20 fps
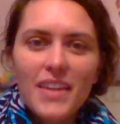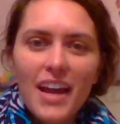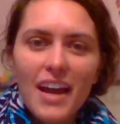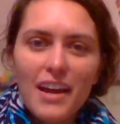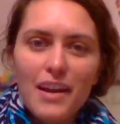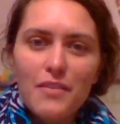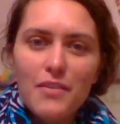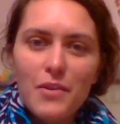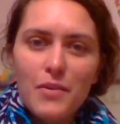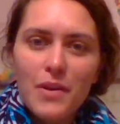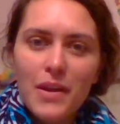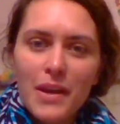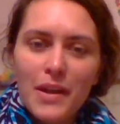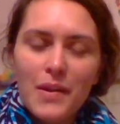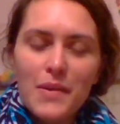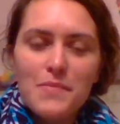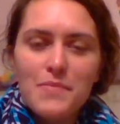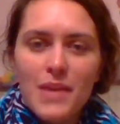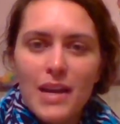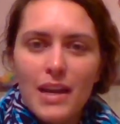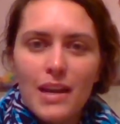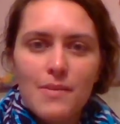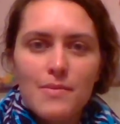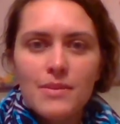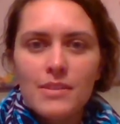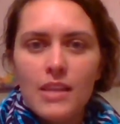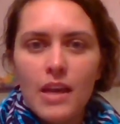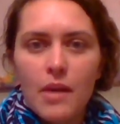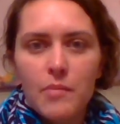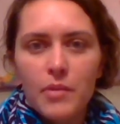Hi everyone, my name
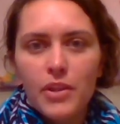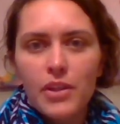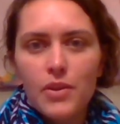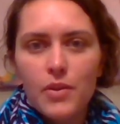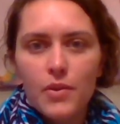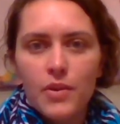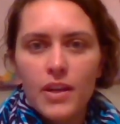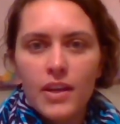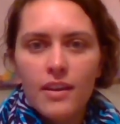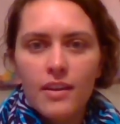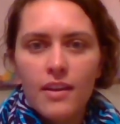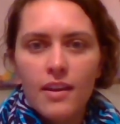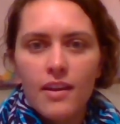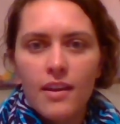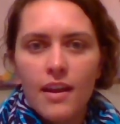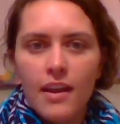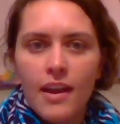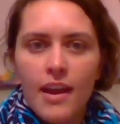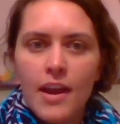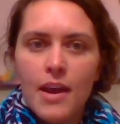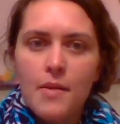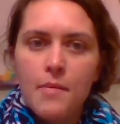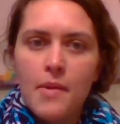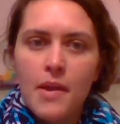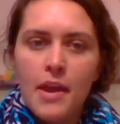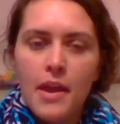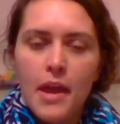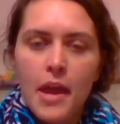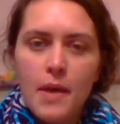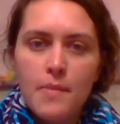is Emily Gordon and I am
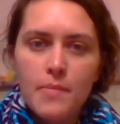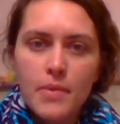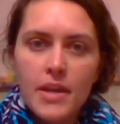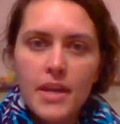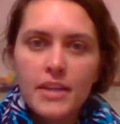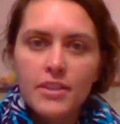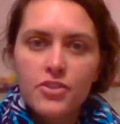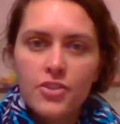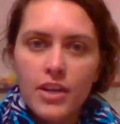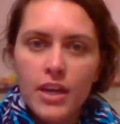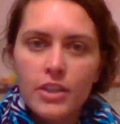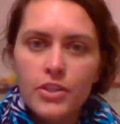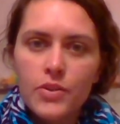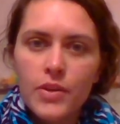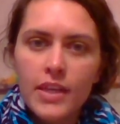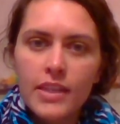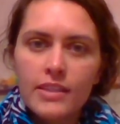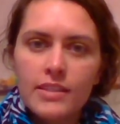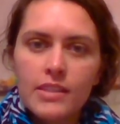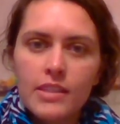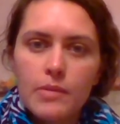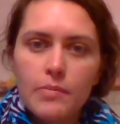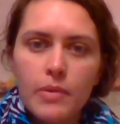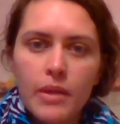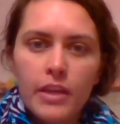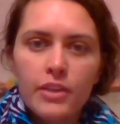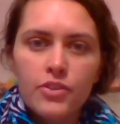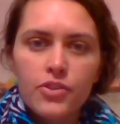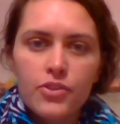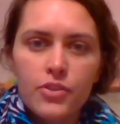a MPH graduate and
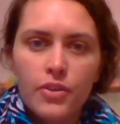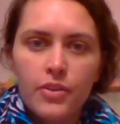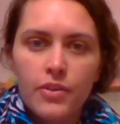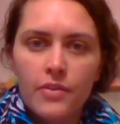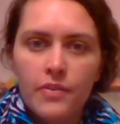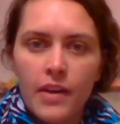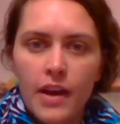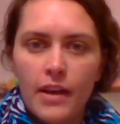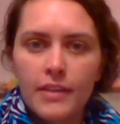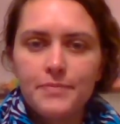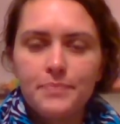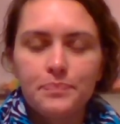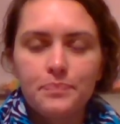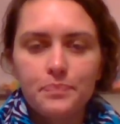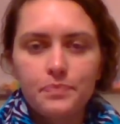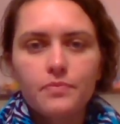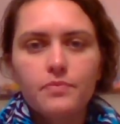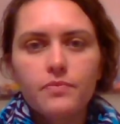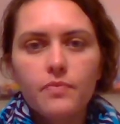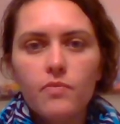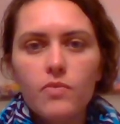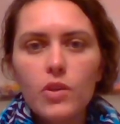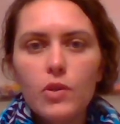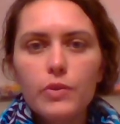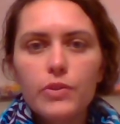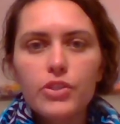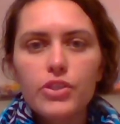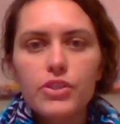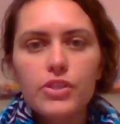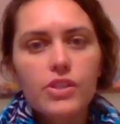CPH certified,
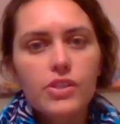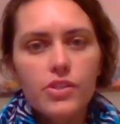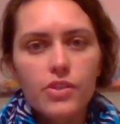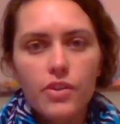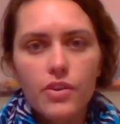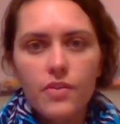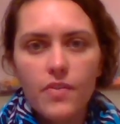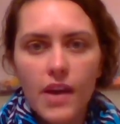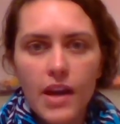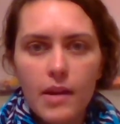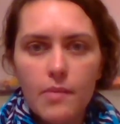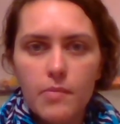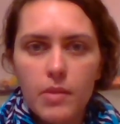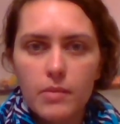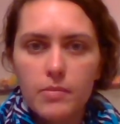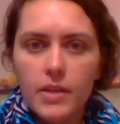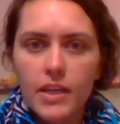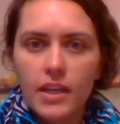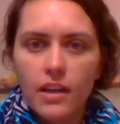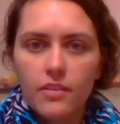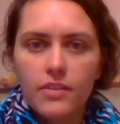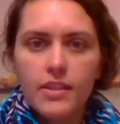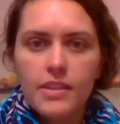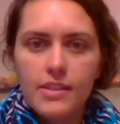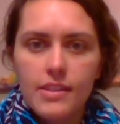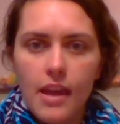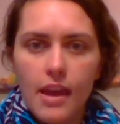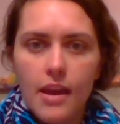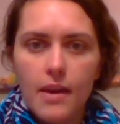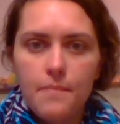which is a certified in public health
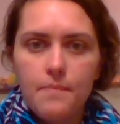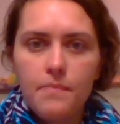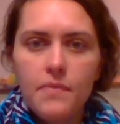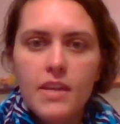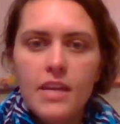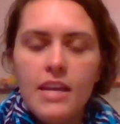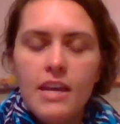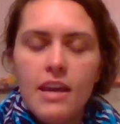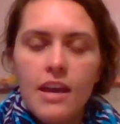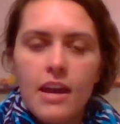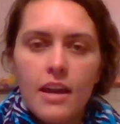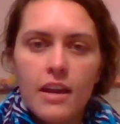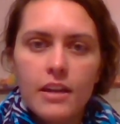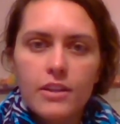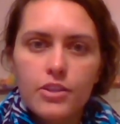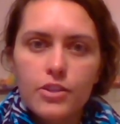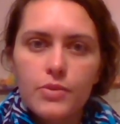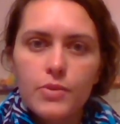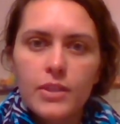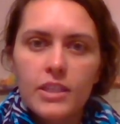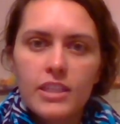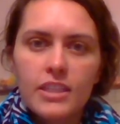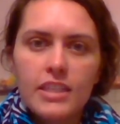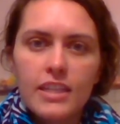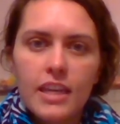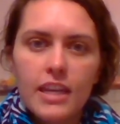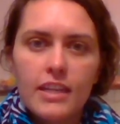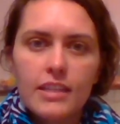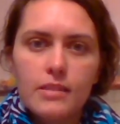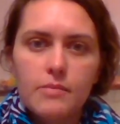exam. And I just wanted
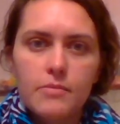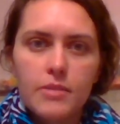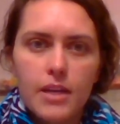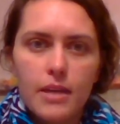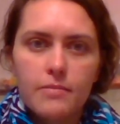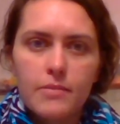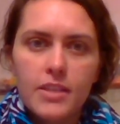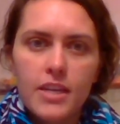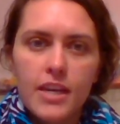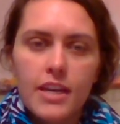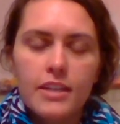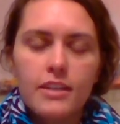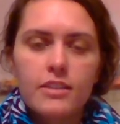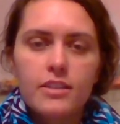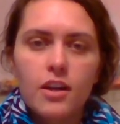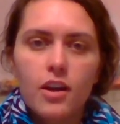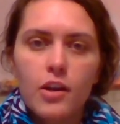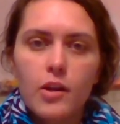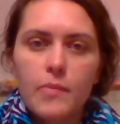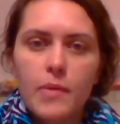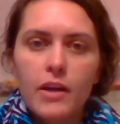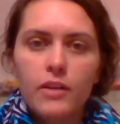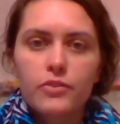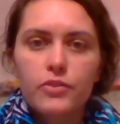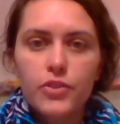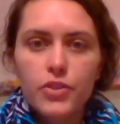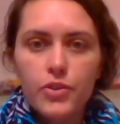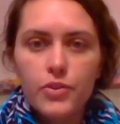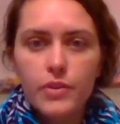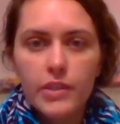to take some time today to talk
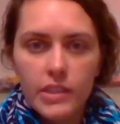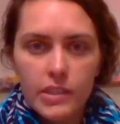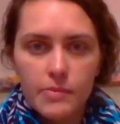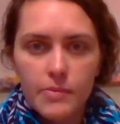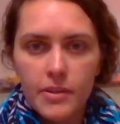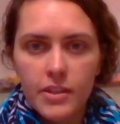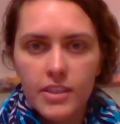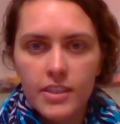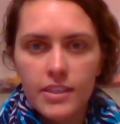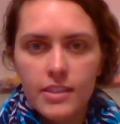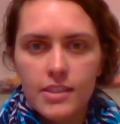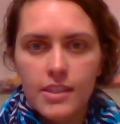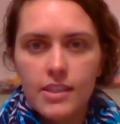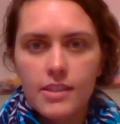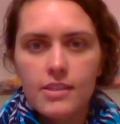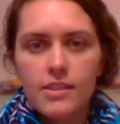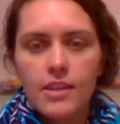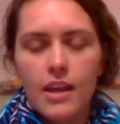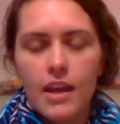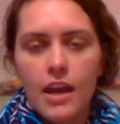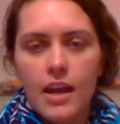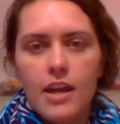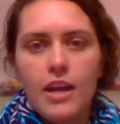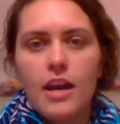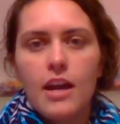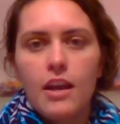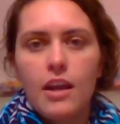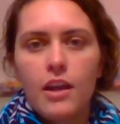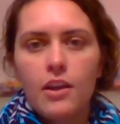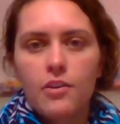about two experiences that I
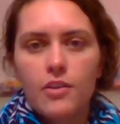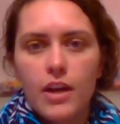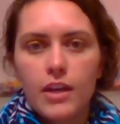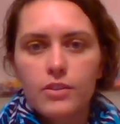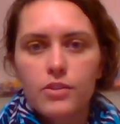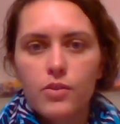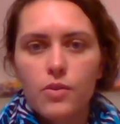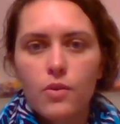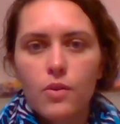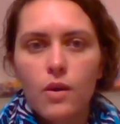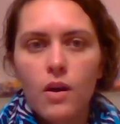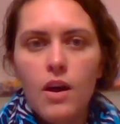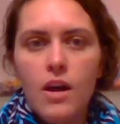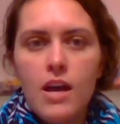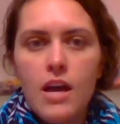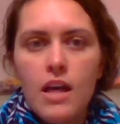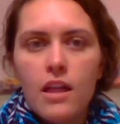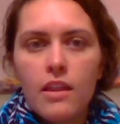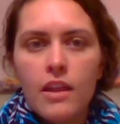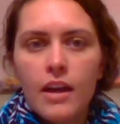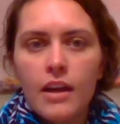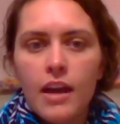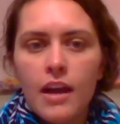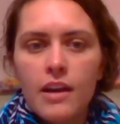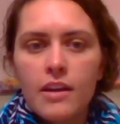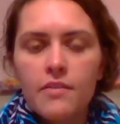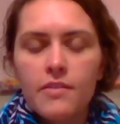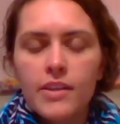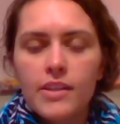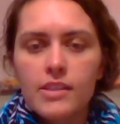had in grad school that
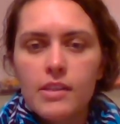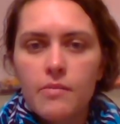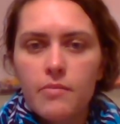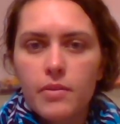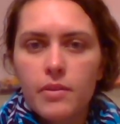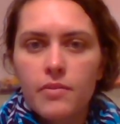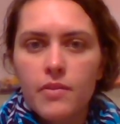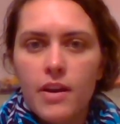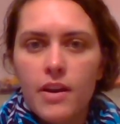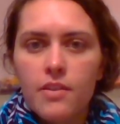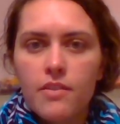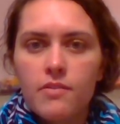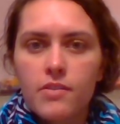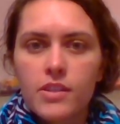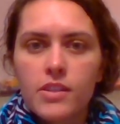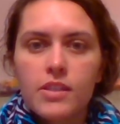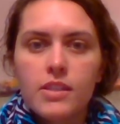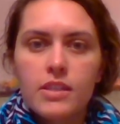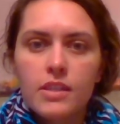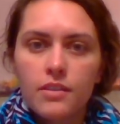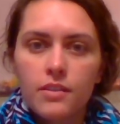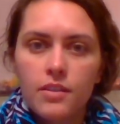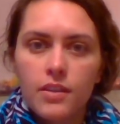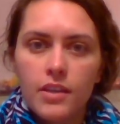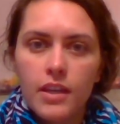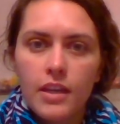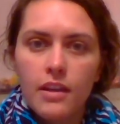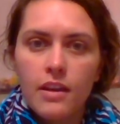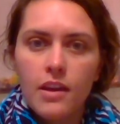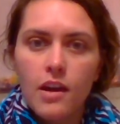kind of exemplify the
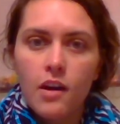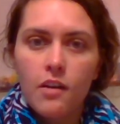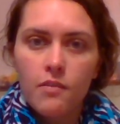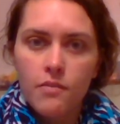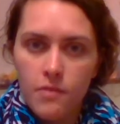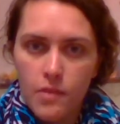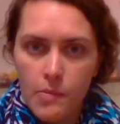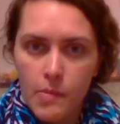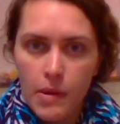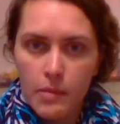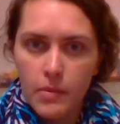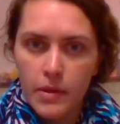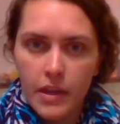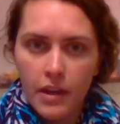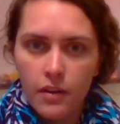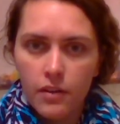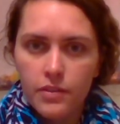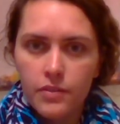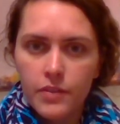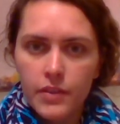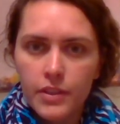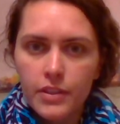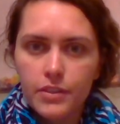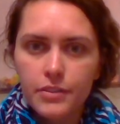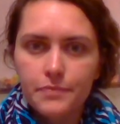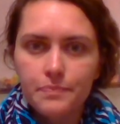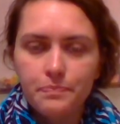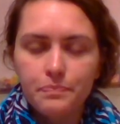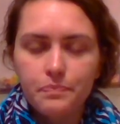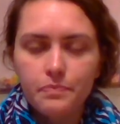versatility of the public health field.